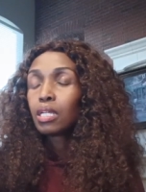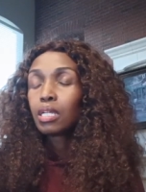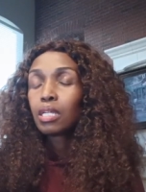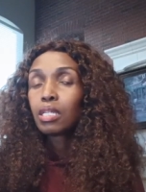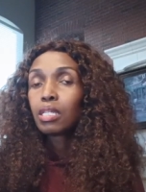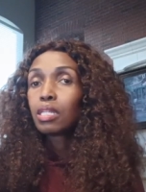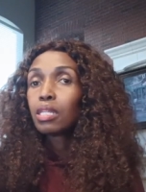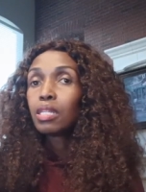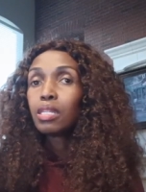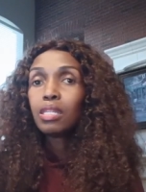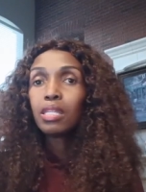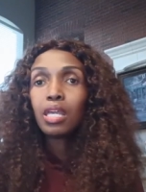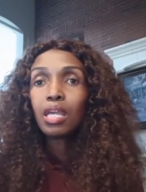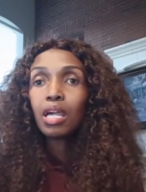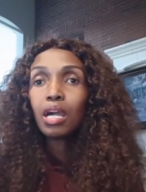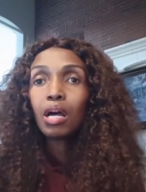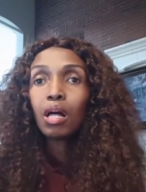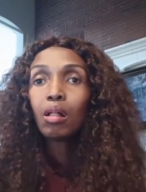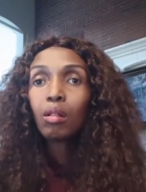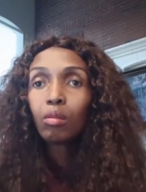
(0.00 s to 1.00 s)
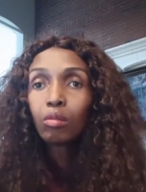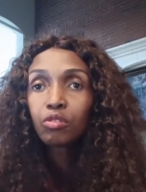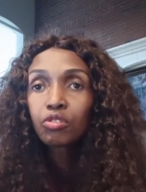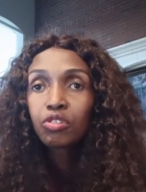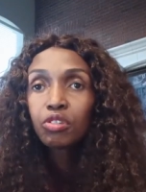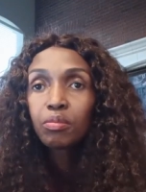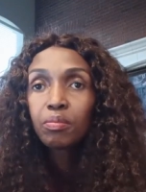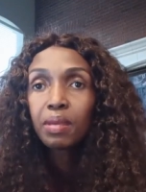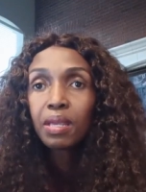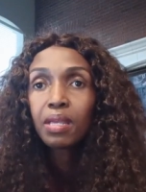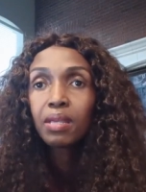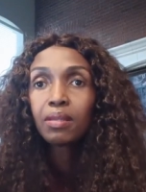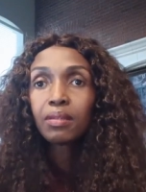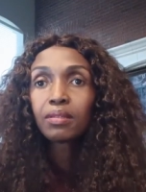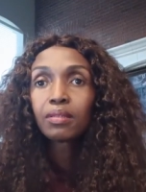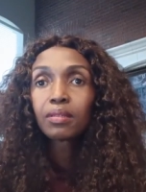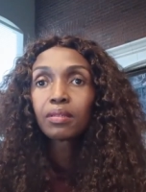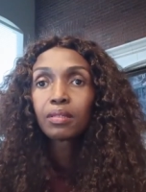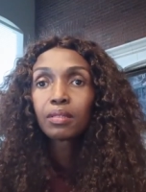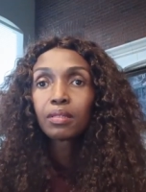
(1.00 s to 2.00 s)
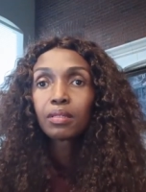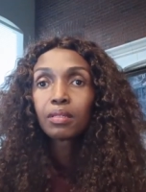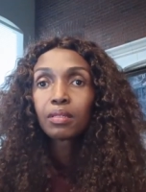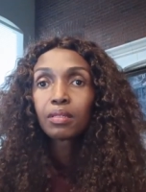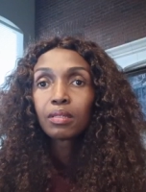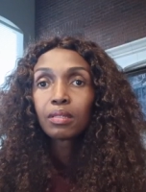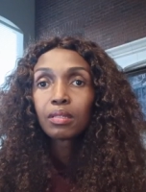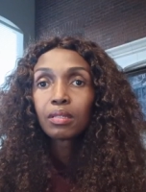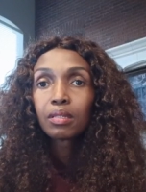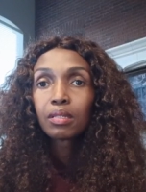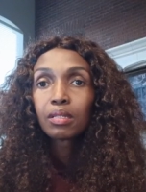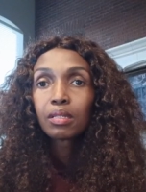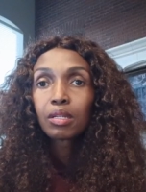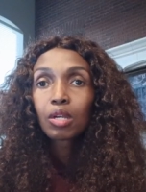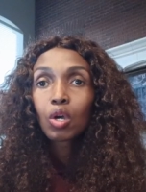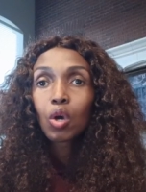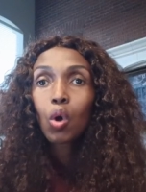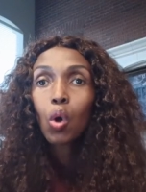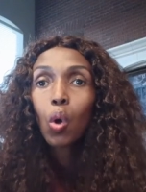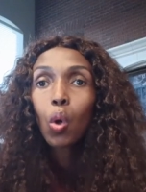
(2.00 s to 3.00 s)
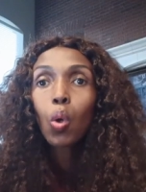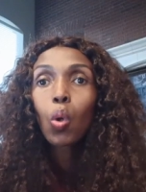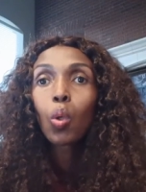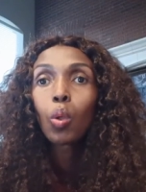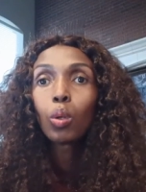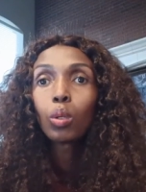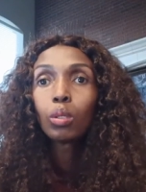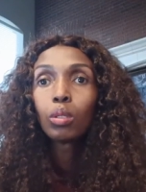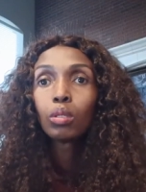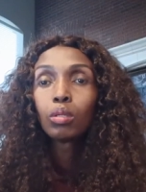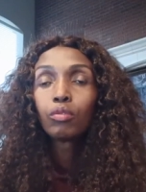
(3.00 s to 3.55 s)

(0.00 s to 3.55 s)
The ultimate call